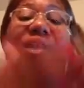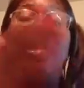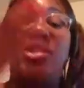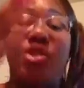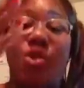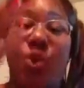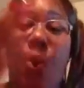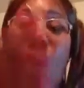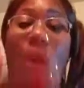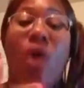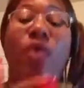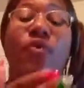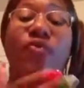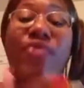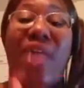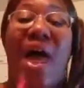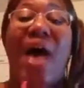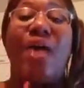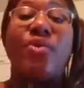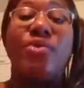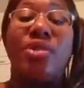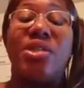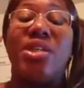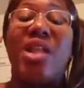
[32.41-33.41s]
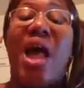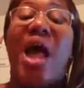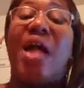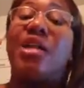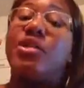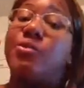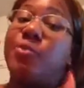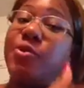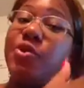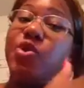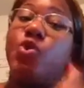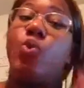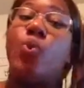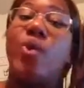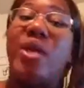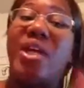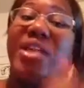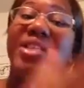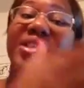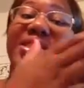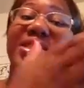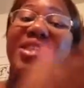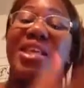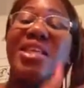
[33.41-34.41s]
$12,000
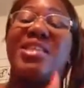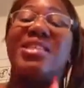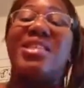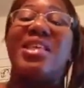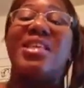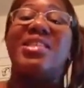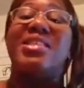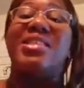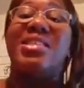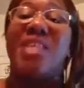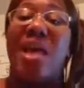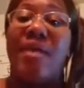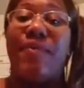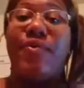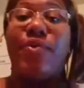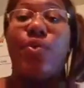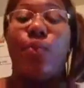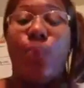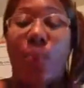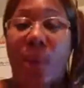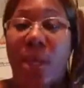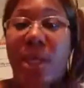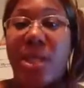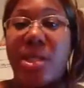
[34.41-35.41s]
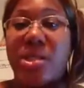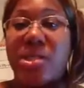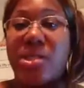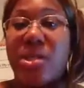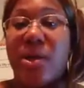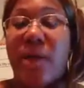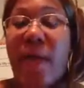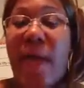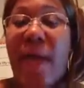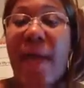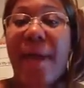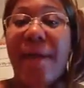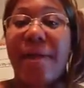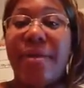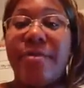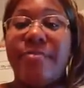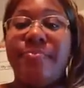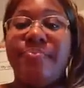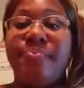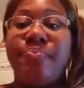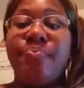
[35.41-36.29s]
between six and seven weeks, okay?